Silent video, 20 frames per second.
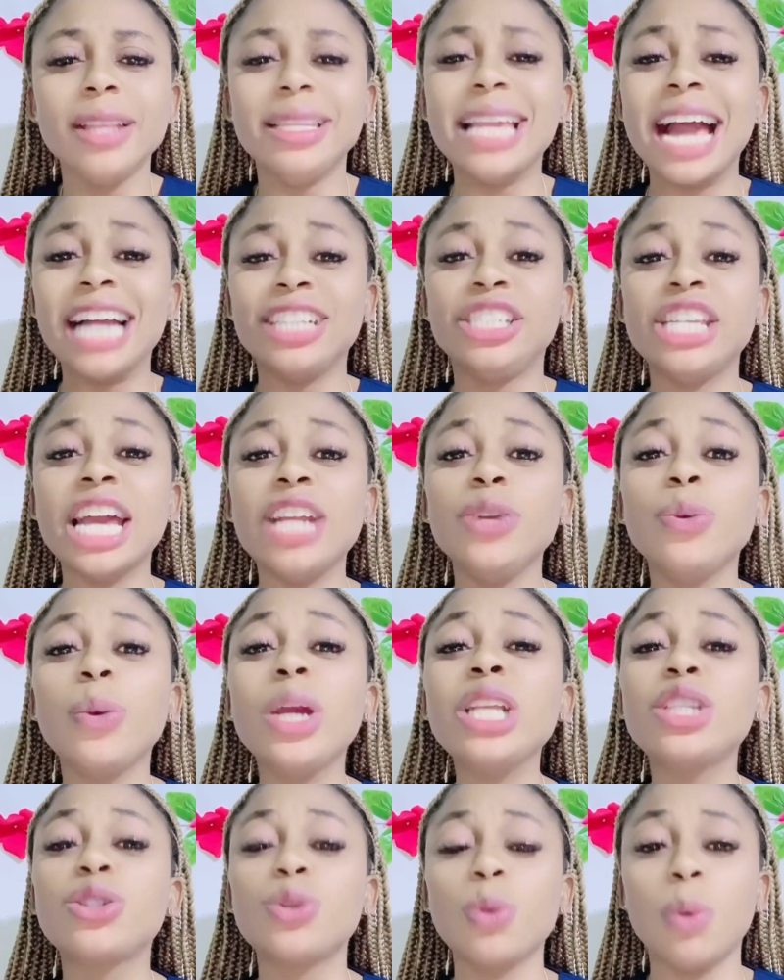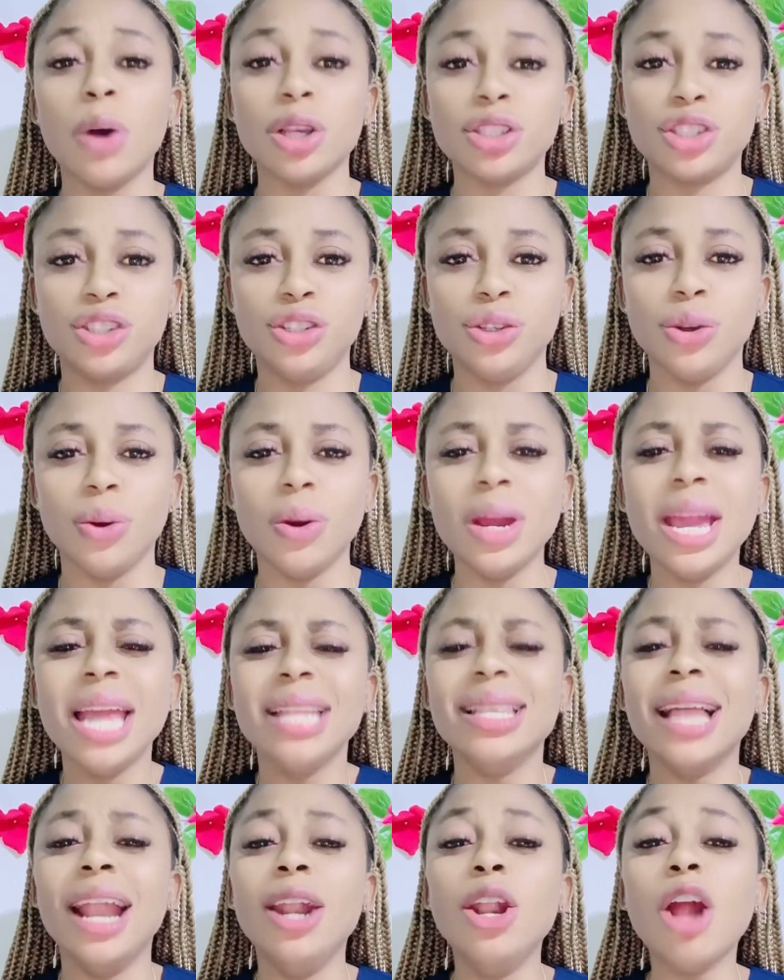They are genuine towards you.
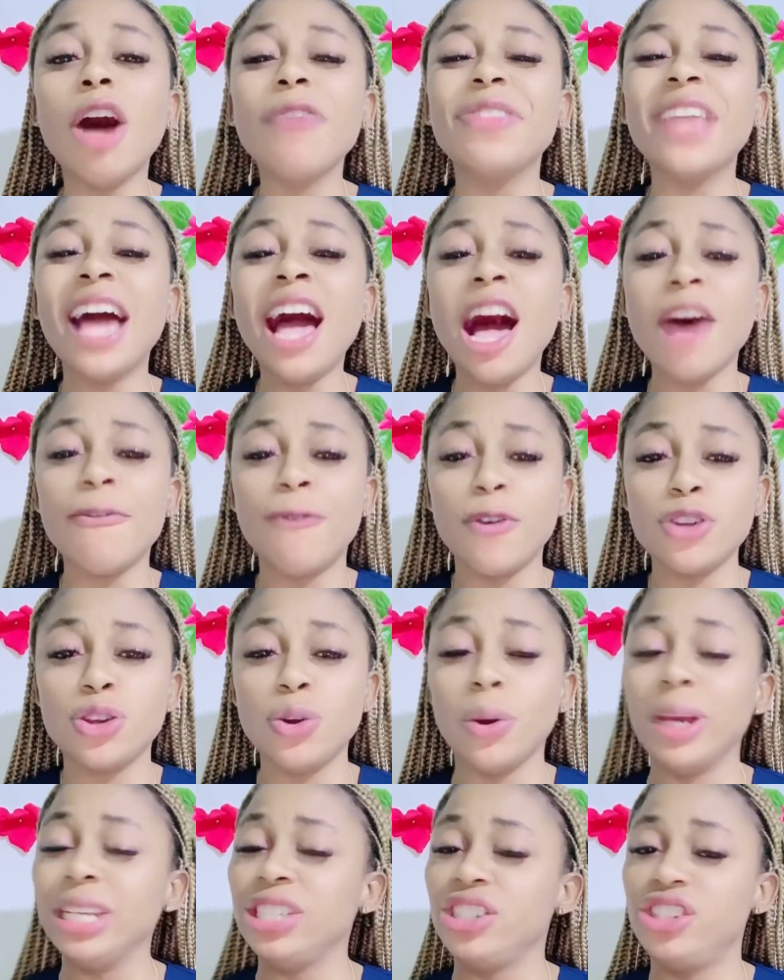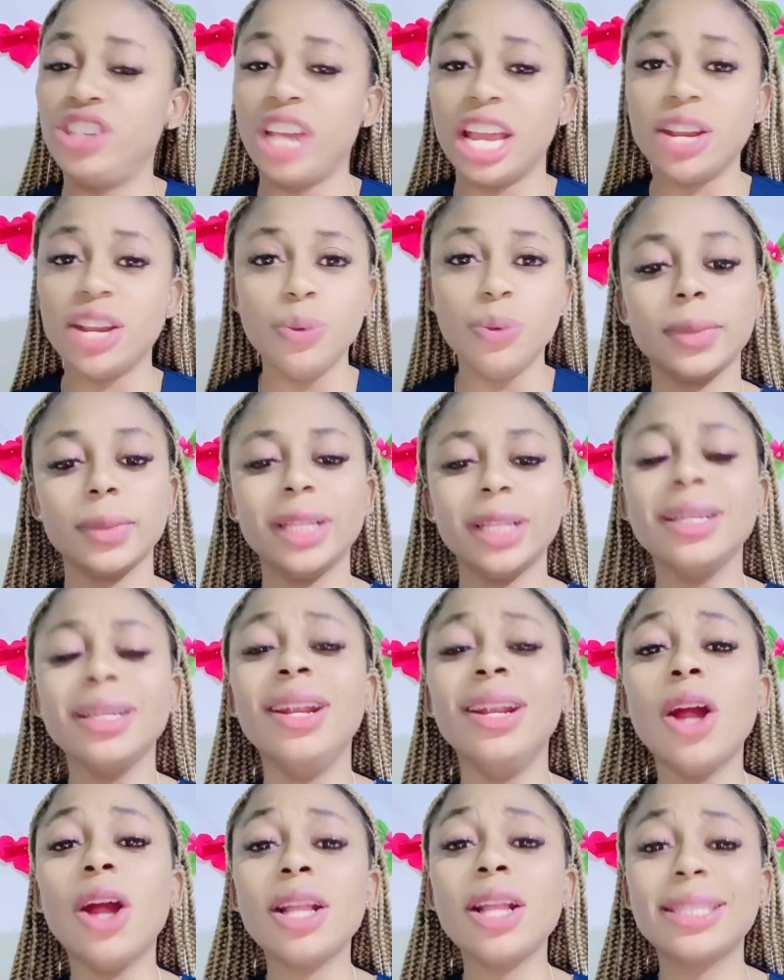The love they have for you is genuine.
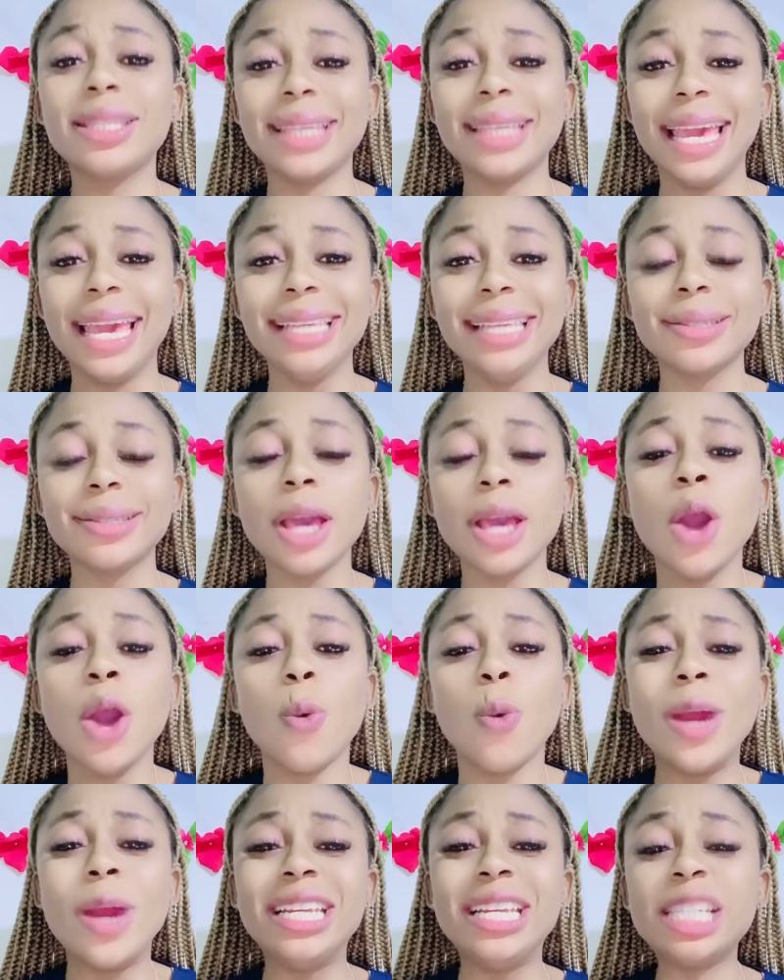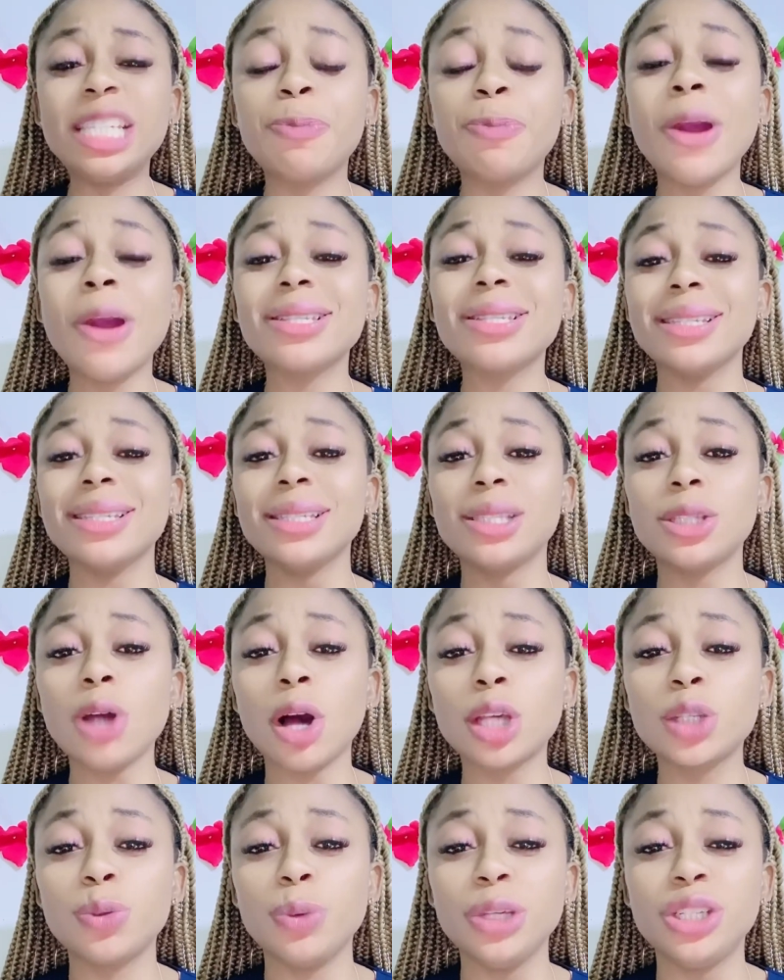The Lord says, when this person
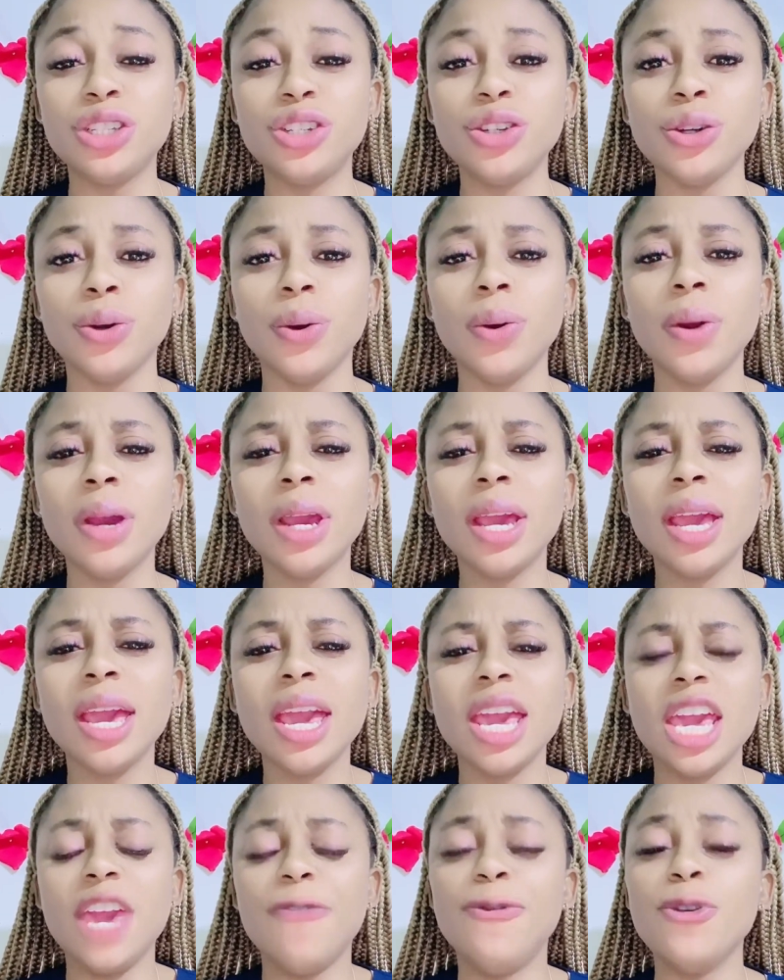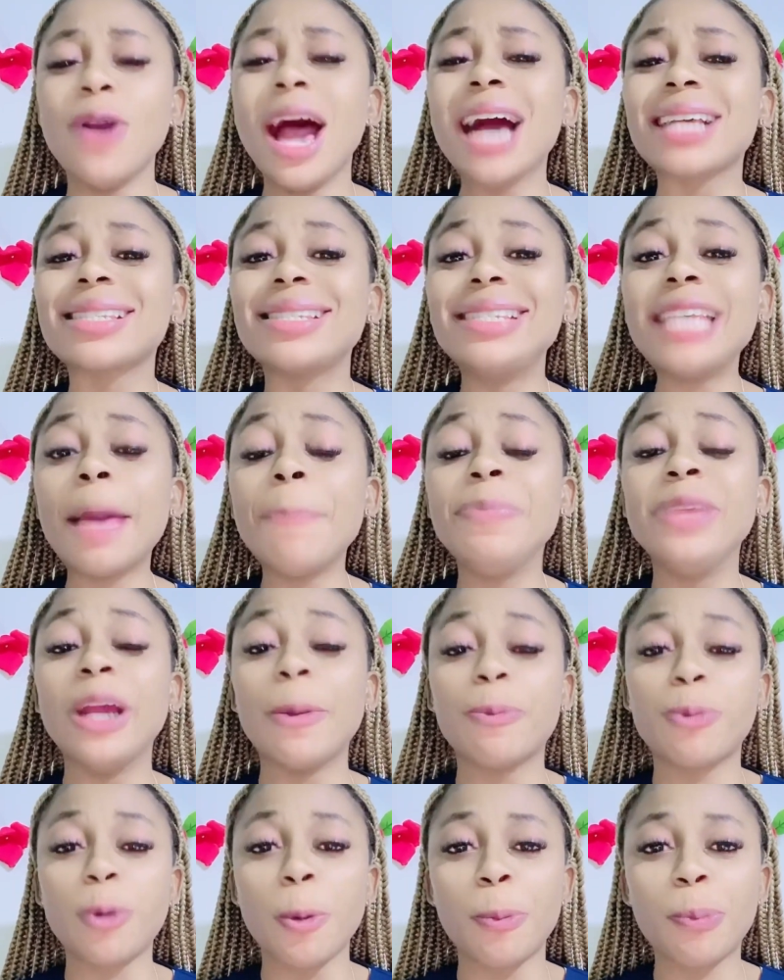talks with you, if you accept
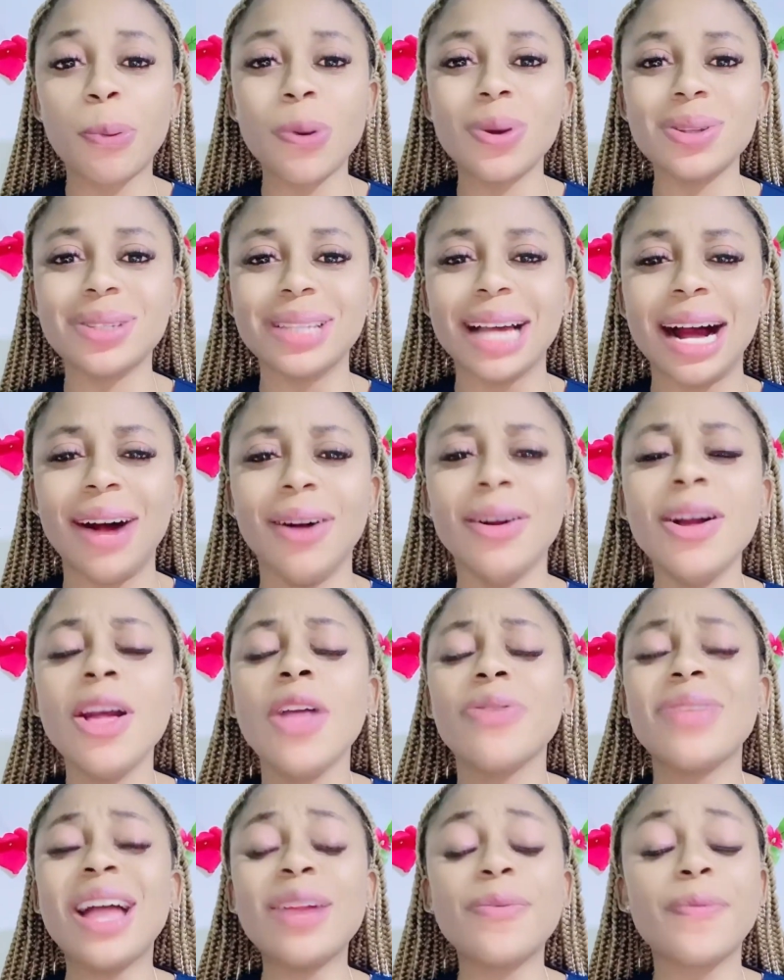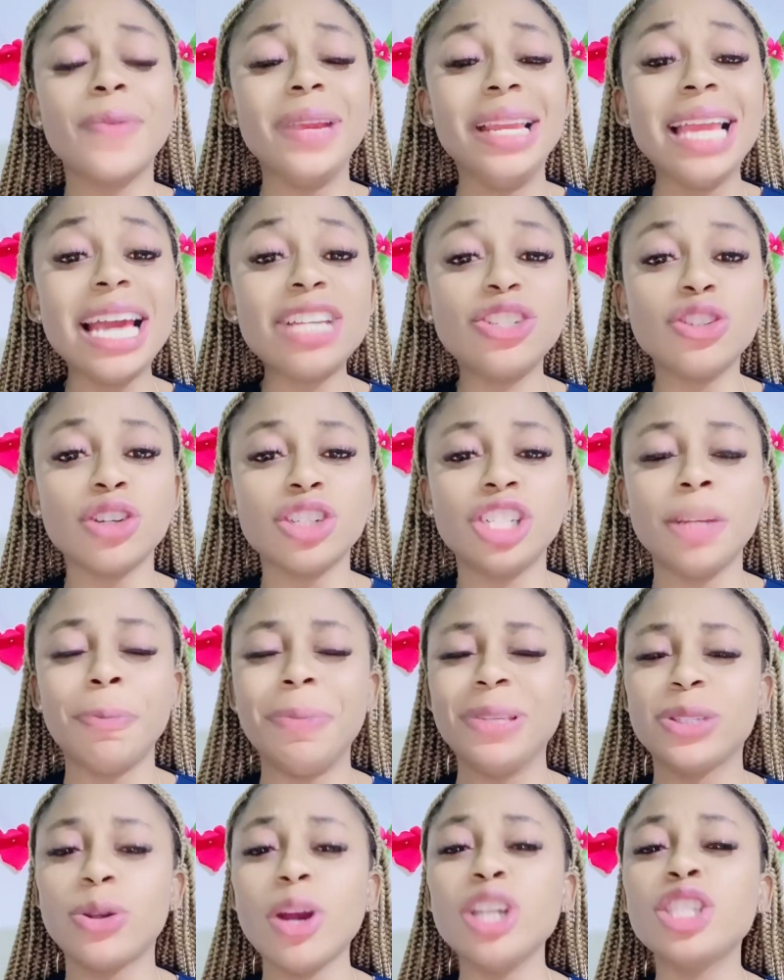their proposal, that
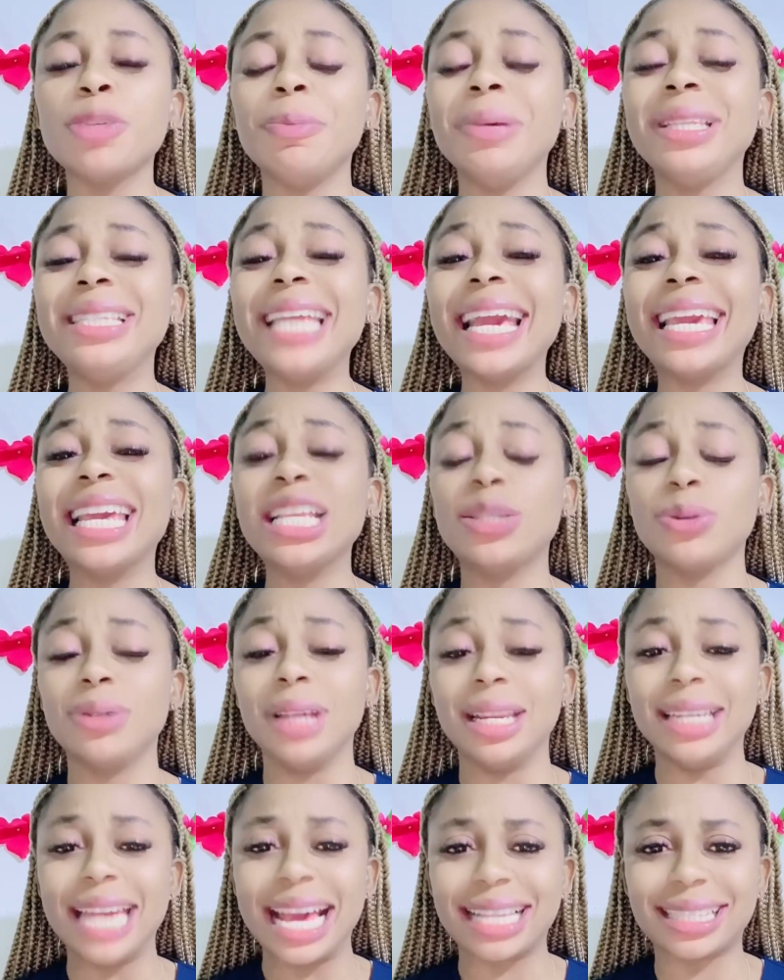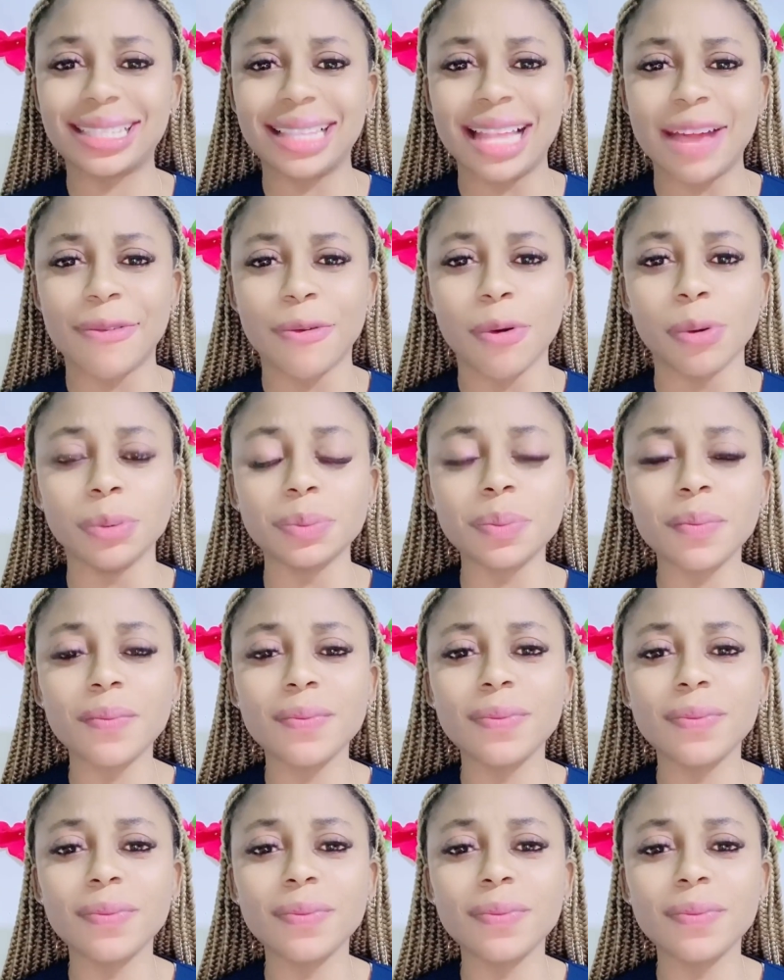relationship is going to be taken to the next level.